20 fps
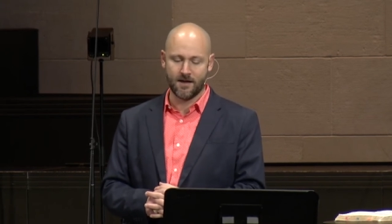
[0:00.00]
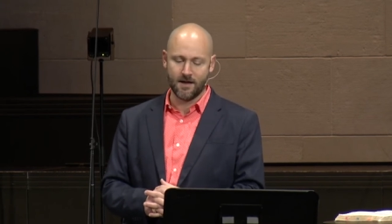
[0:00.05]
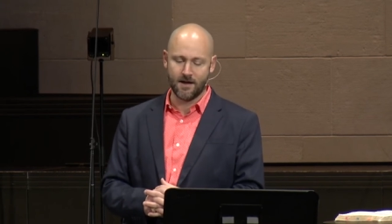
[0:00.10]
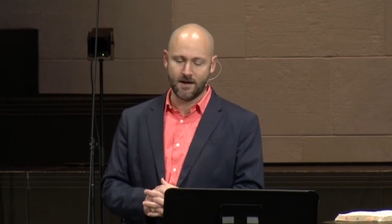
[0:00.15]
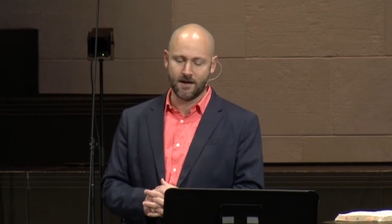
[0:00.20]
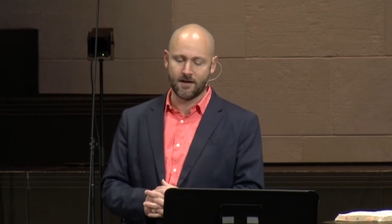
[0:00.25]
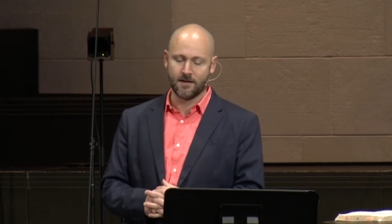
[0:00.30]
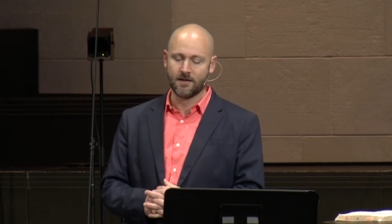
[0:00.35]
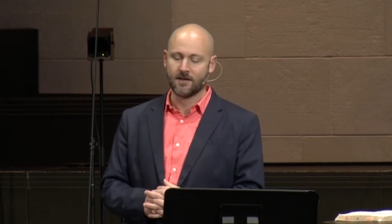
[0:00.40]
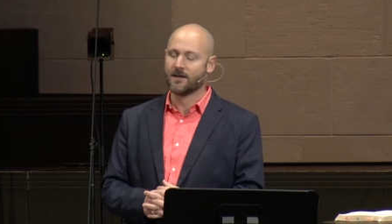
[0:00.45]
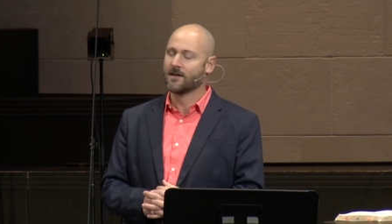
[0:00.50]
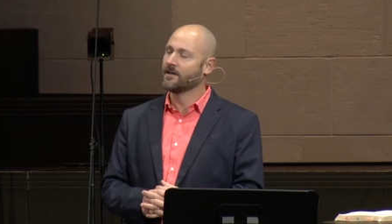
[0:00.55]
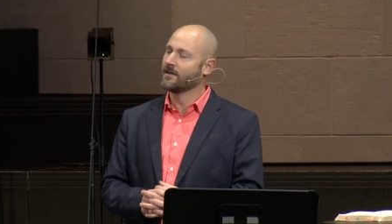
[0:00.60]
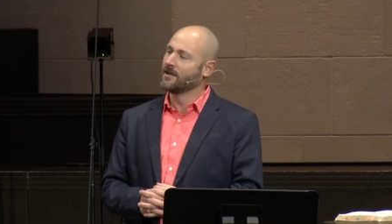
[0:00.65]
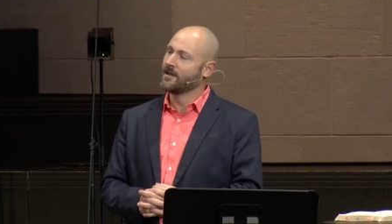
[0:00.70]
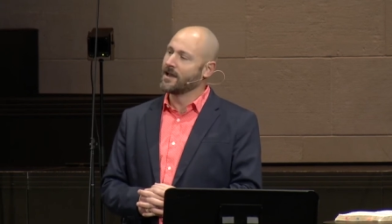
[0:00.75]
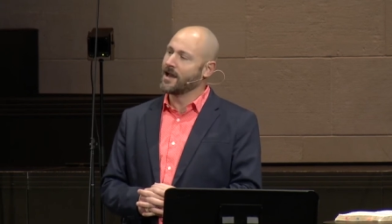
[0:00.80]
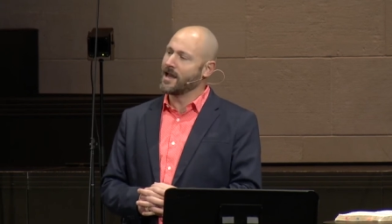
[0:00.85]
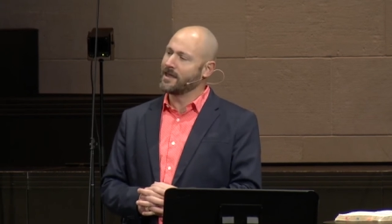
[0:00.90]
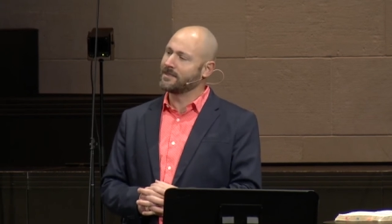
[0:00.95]
Uh,
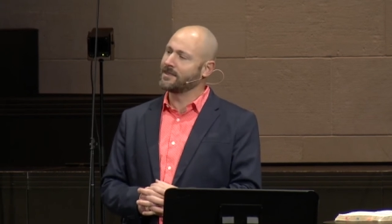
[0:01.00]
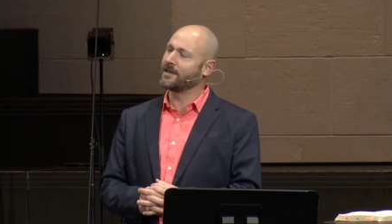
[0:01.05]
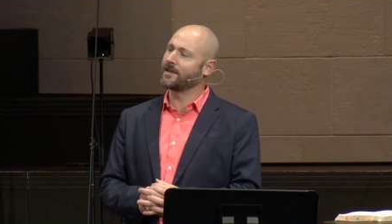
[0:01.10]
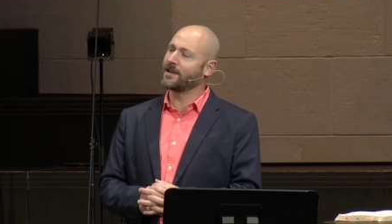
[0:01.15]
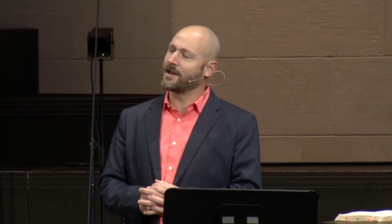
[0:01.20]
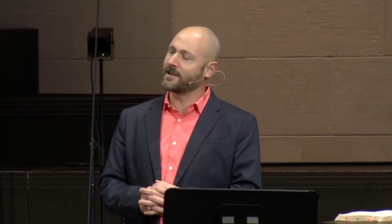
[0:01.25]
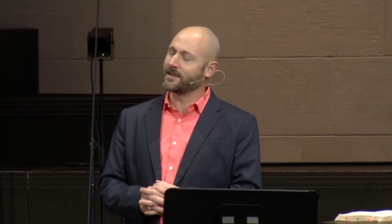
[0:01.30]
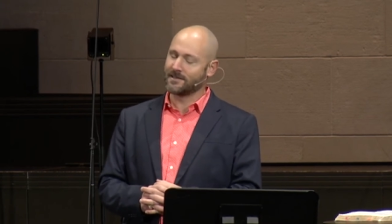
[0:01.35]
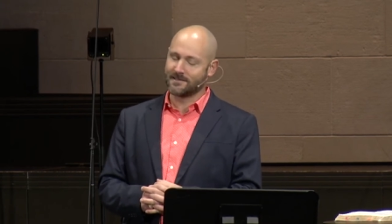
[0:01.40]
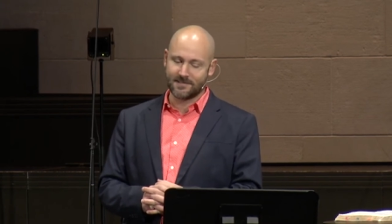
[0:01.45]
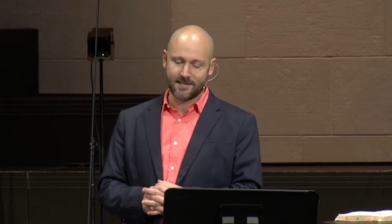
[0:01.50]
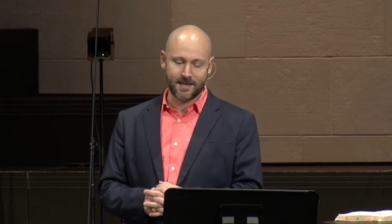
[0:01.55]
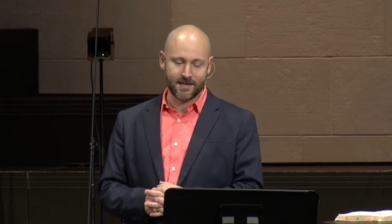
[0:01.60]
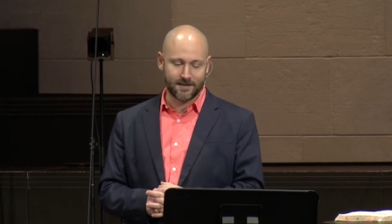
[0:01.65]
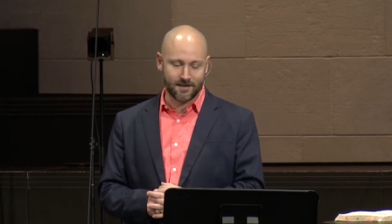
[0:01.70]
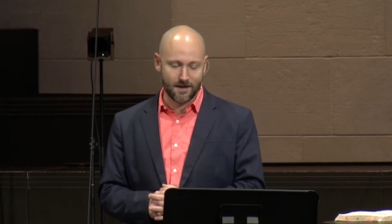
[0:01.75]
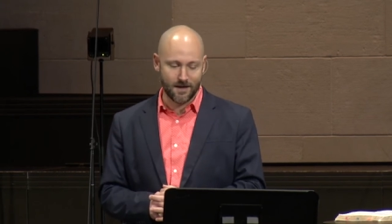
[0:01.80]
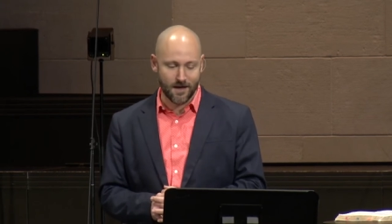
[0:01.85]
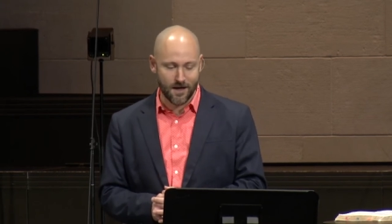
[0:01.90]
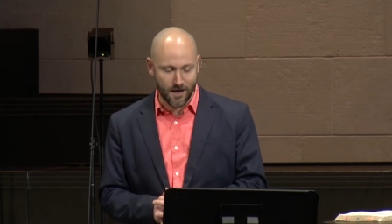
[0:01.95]
I think I could take
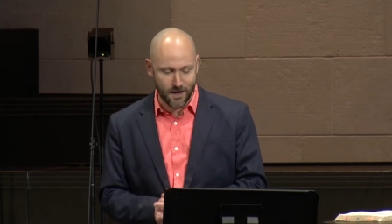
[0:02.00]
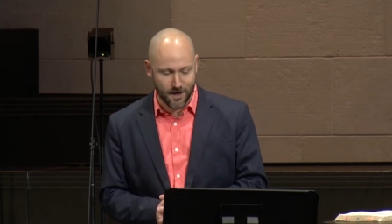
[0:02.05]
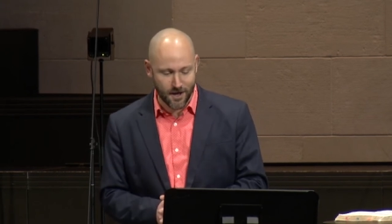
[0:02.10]
a,